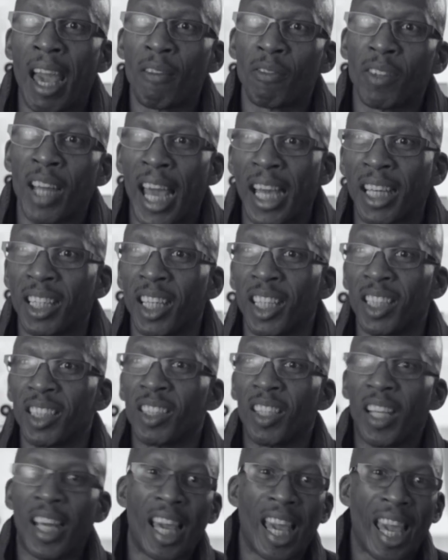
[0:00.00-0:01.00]
like
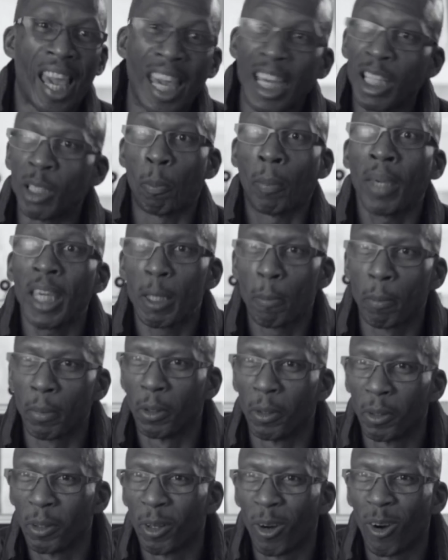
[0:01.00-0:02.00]
8
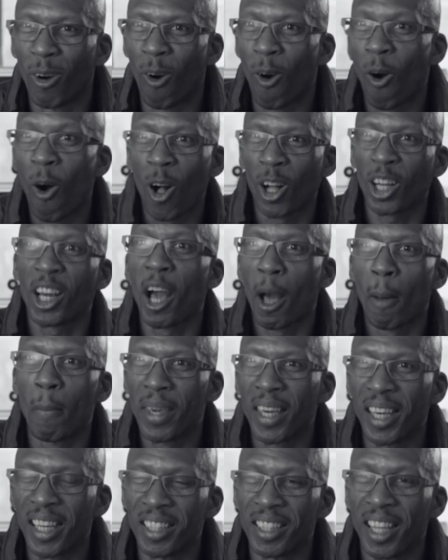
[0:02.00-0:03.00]
people all come
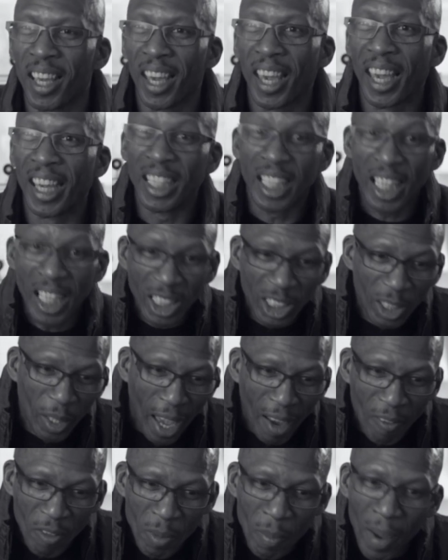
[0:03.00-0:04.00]
in, and
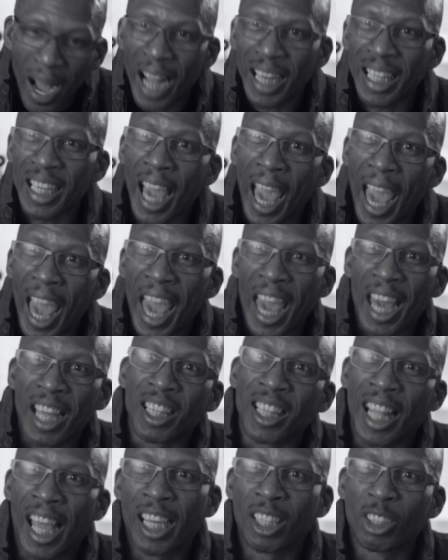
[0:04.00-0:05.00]
everybody had
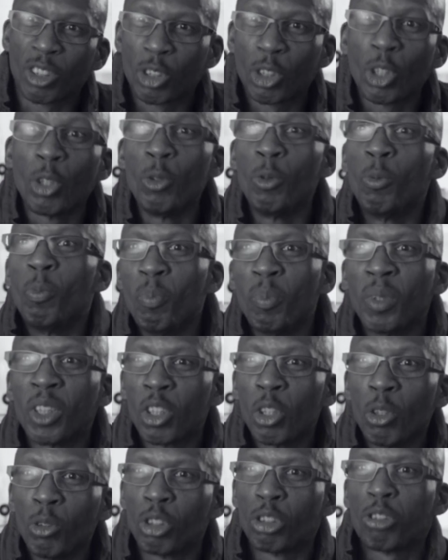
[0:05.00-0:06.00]
like two
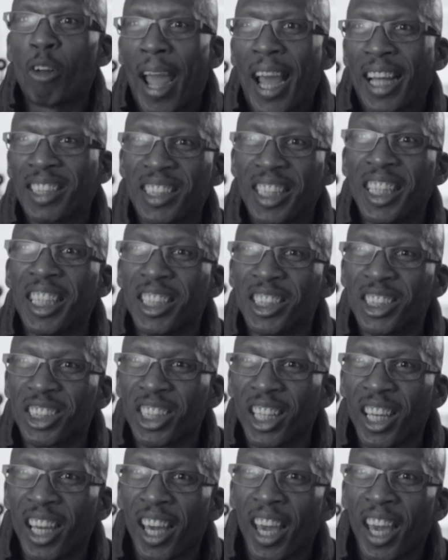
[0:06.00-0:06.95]
tracks each,